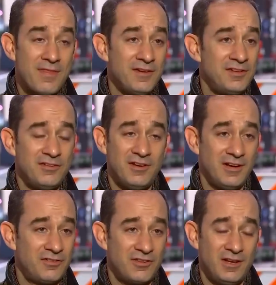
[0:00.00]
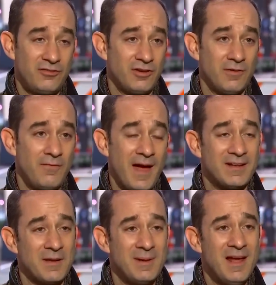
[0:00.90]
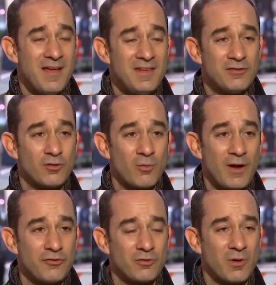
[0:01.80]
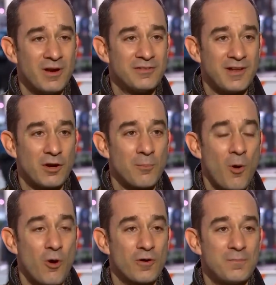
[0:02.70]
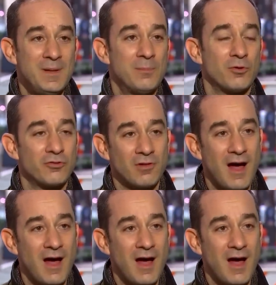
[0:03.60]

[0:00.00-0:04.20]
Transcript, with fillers: This is an extinction event. I mean, these are restaurants that are part of people's